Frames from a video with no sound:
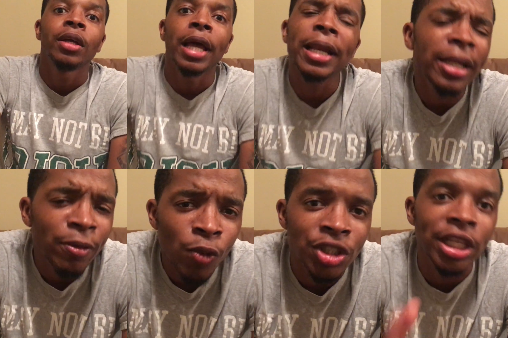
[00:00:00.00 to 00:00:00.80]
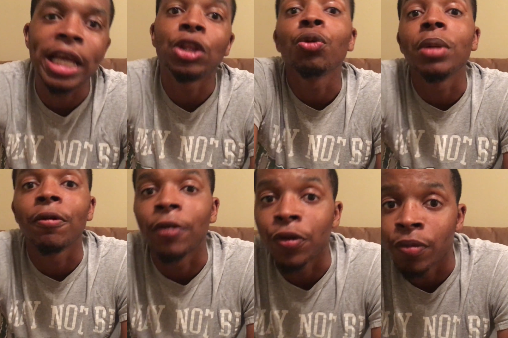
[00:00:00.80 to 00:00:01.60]
And once again, do me
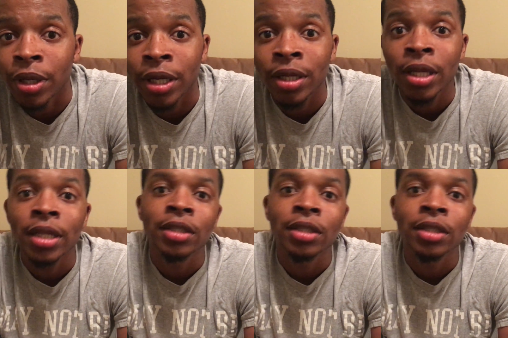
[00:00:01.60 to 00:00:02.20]
a favor, man.